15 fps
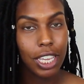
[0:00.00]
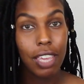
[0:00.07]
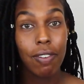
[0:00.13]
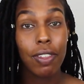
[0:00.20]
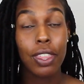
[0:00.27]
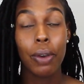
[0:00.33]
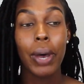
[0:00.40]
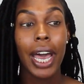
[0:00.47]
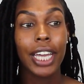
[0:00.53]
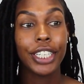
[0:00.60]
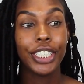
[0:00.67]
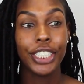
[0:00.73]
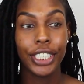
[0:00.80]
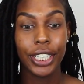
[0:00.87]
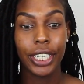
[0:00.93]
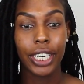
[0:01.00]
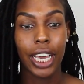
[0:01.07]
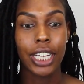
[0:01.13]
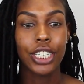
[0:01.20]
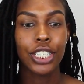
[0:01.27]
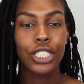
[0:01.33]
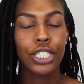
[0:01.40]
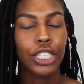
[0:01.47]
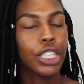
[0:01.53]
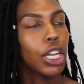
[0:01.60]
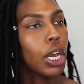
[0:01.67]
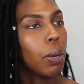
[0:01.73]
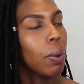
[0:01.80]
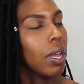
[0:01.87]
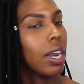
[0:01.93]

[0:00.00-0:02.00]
Even though I should, I just don't.